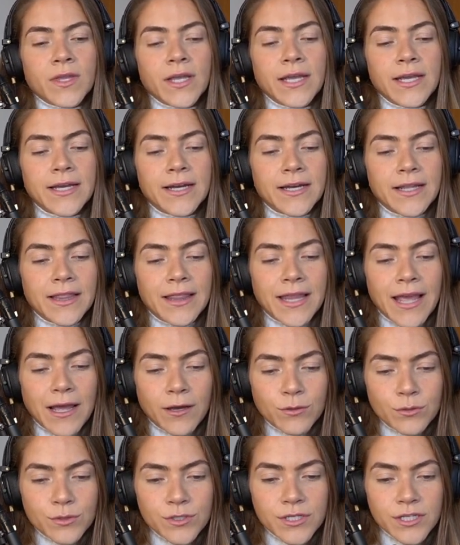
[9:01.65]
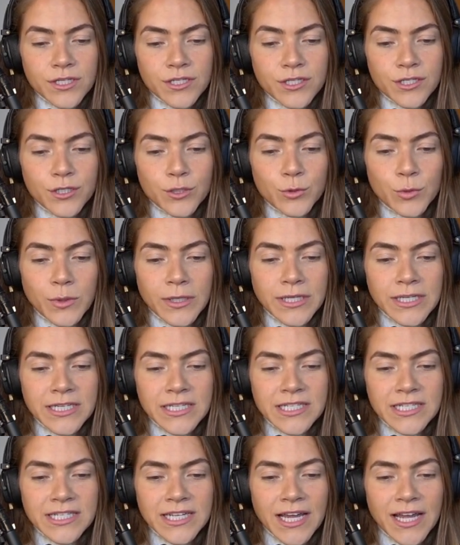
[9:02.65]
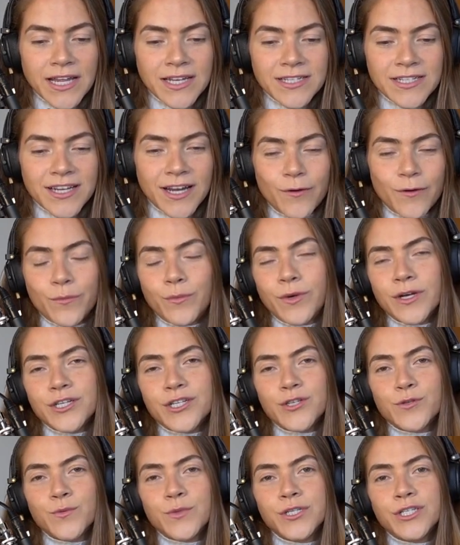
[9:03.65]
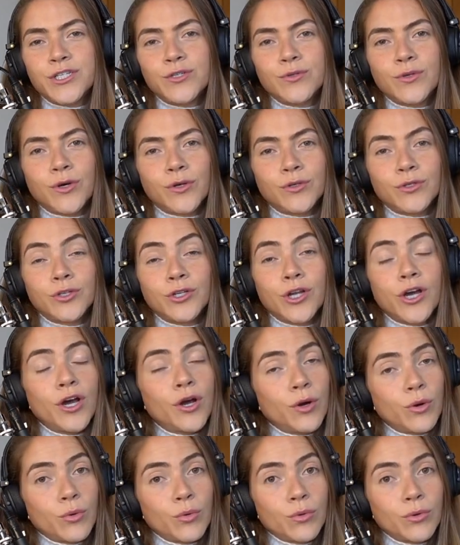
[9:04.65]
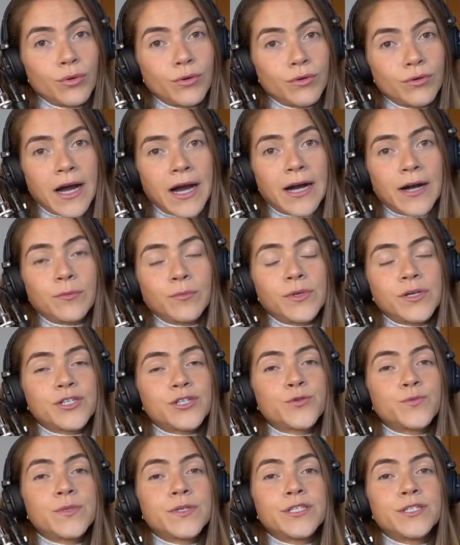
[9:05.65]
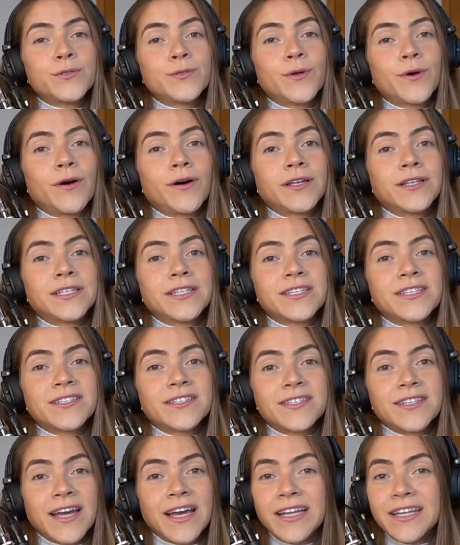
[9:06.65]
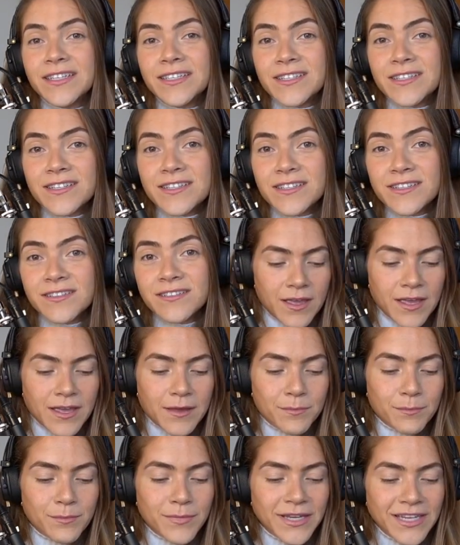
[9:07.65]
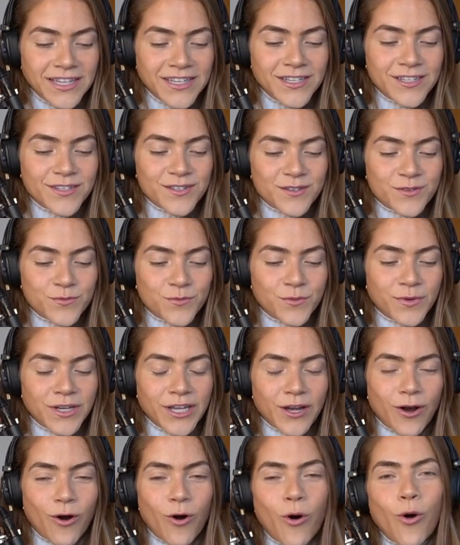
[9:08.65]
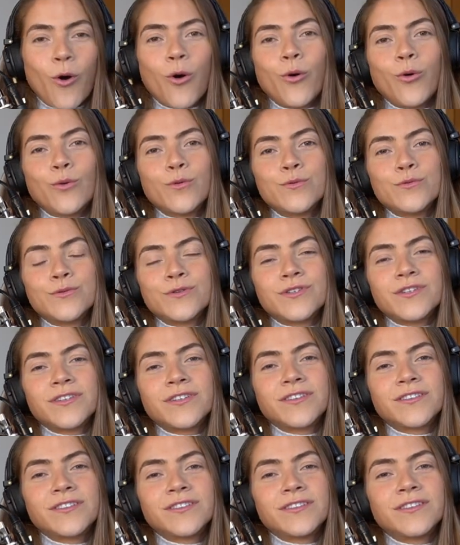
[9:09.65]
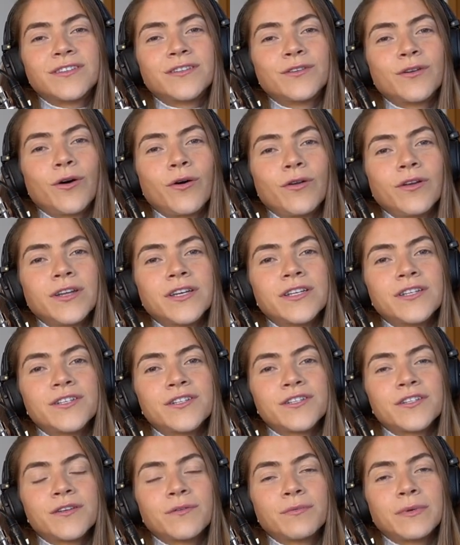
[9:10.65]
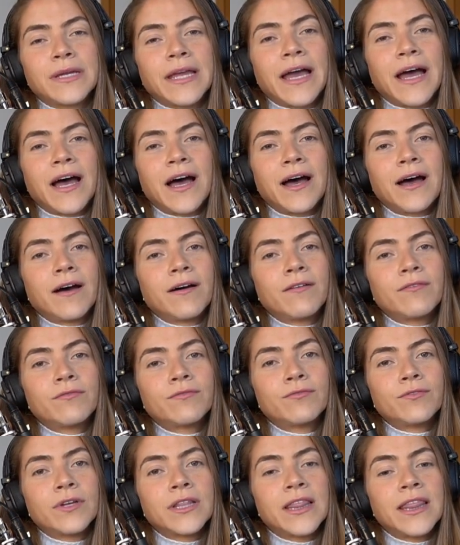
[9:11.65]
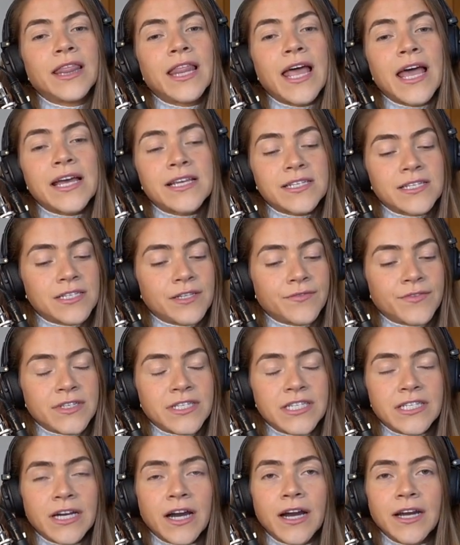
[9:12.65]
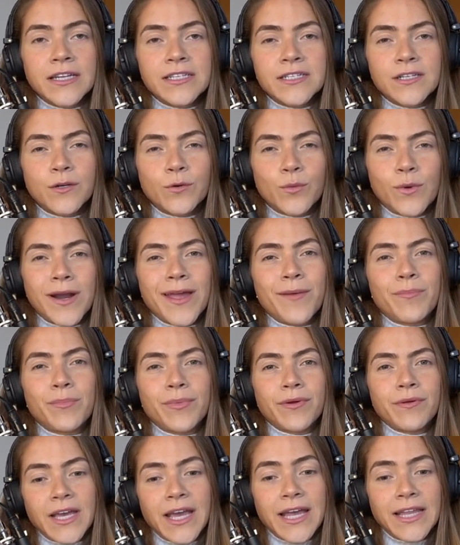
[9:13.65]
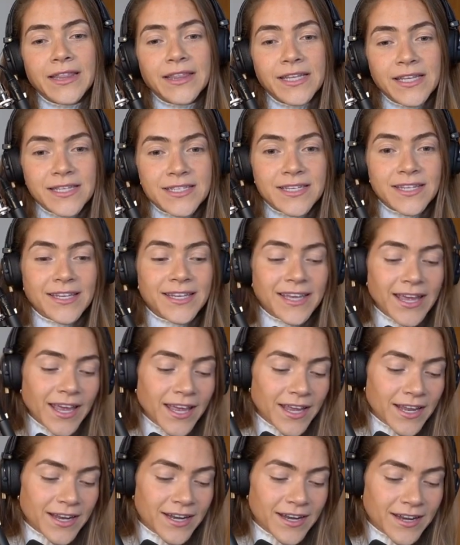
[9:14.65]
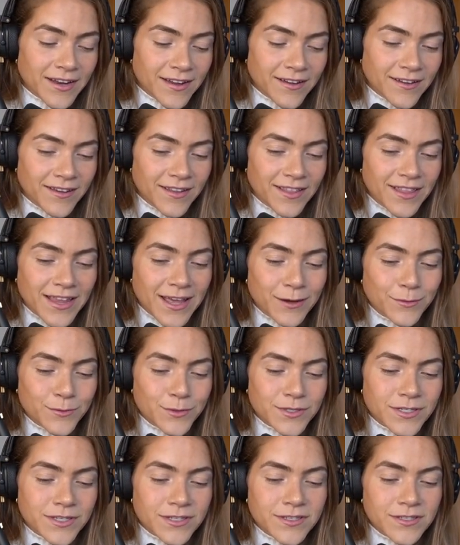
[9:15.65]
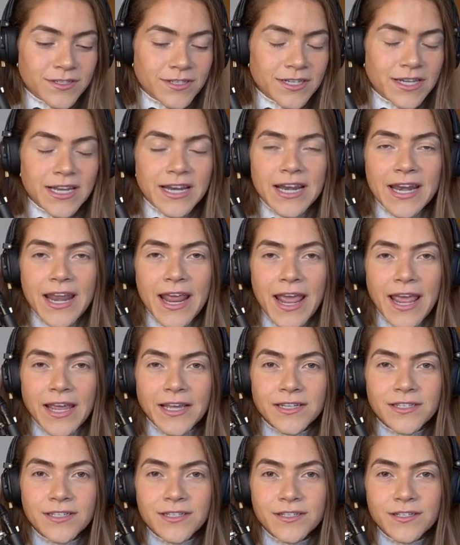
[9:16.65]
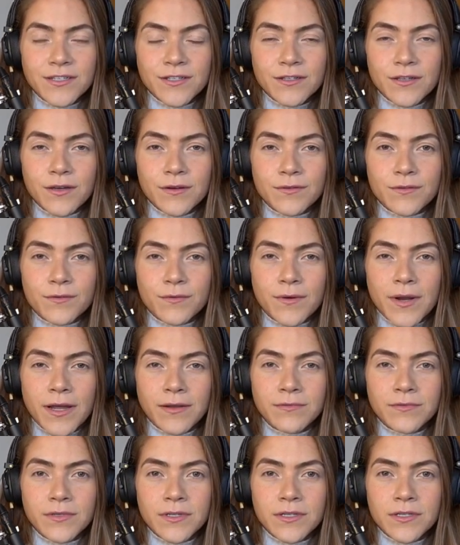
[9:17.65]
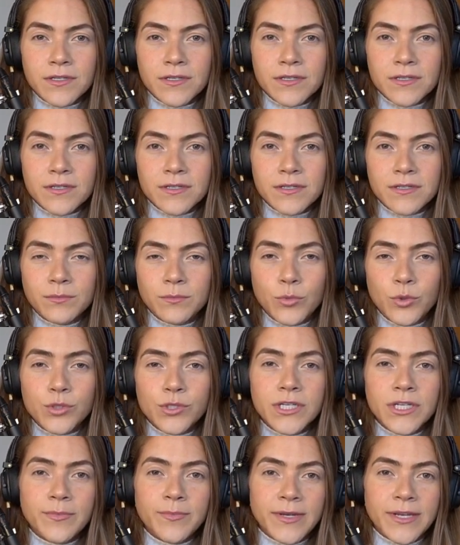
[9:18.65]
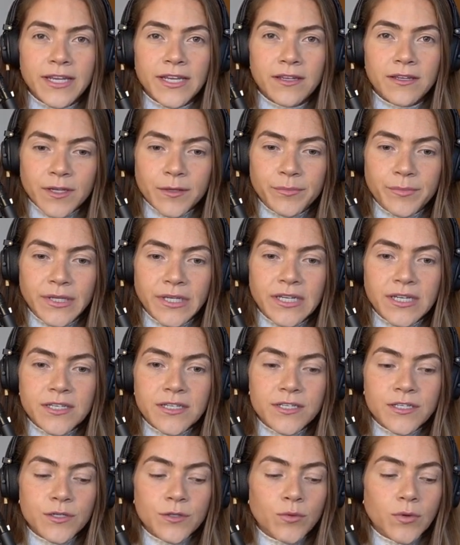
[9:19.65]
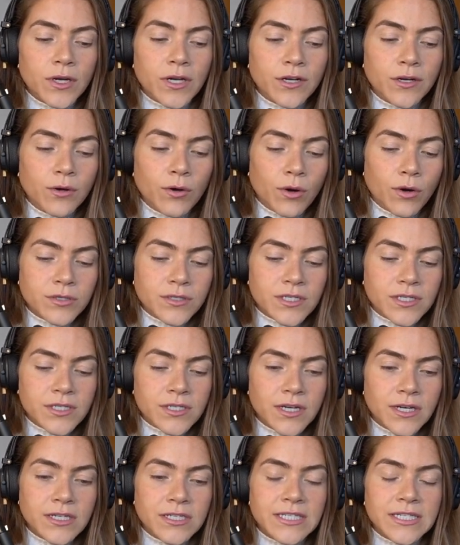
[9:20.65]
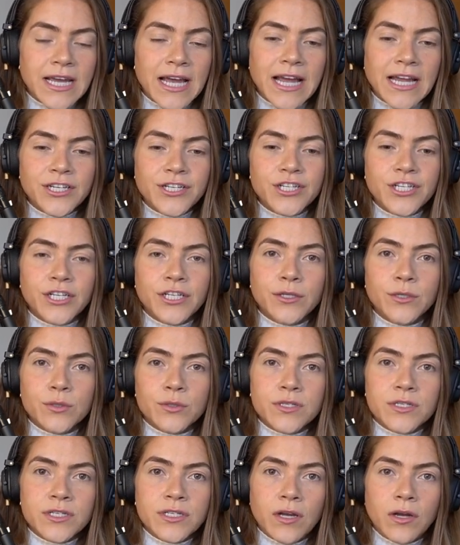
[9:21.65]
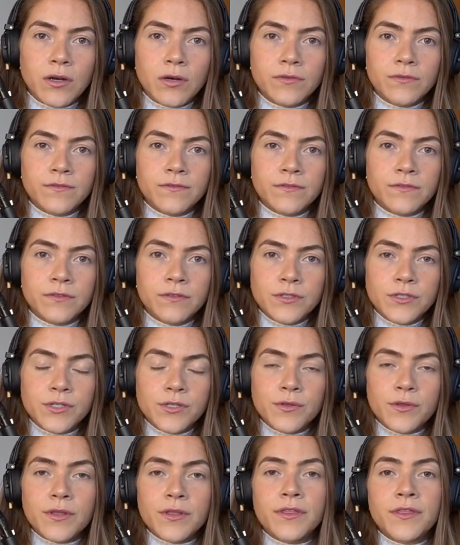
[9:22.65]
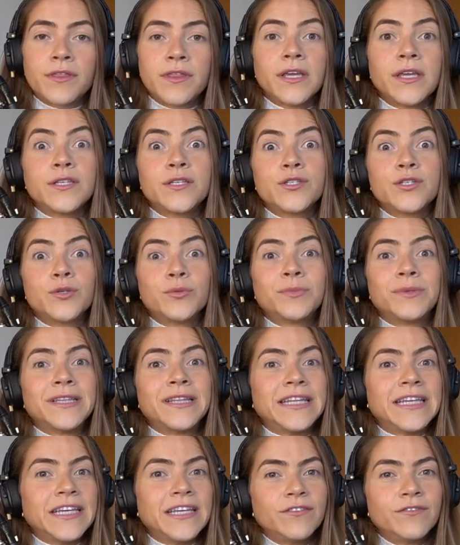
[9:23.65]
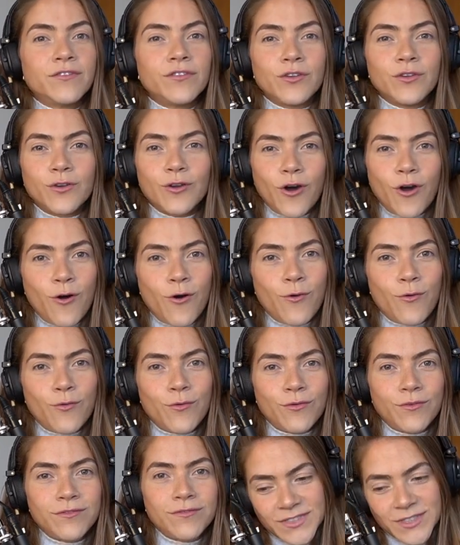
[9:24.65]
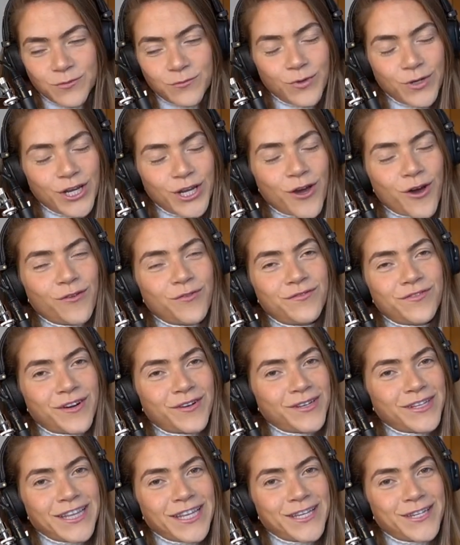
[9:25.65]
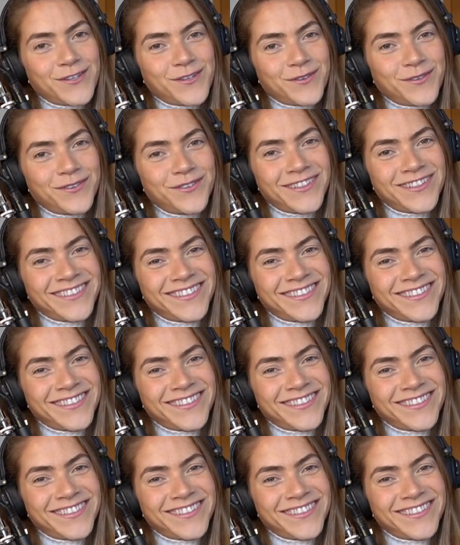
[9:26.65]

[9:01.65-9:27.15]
It allows us to understand much we do not know, how much we do not understand. It means we hold the knowledge that we have with less of a tight grip. And this again allows us to connect to those around us more deeply, because you are not attaching yourself to the things you believe you know. We know very little.